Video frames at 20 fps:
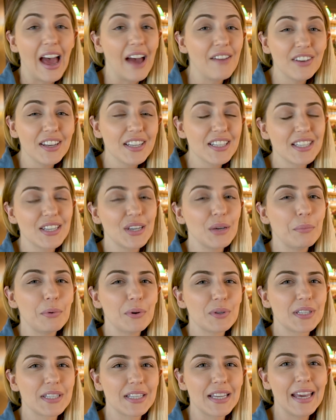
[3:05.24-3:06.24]
Having a
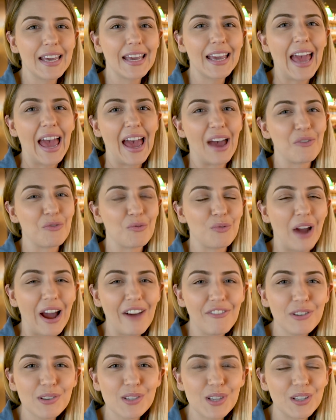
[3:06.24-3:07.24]
Singapore Sling at
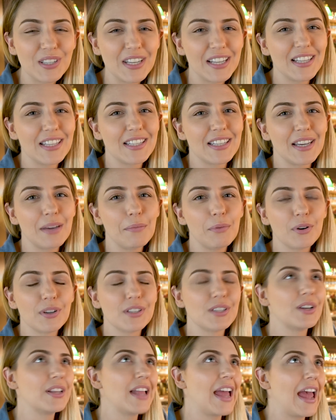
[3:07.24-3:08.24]
Raffles Hotel in Singapore
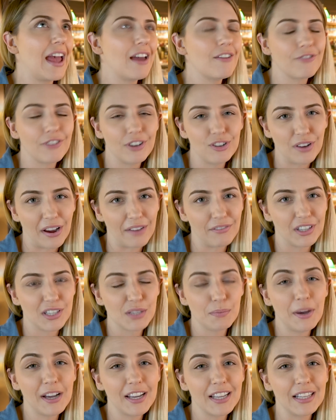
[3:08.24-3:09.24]
is on every
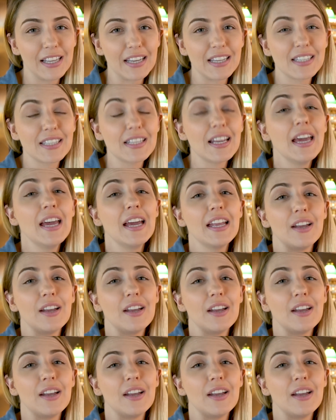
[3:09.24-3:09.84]
traveller's bucket list.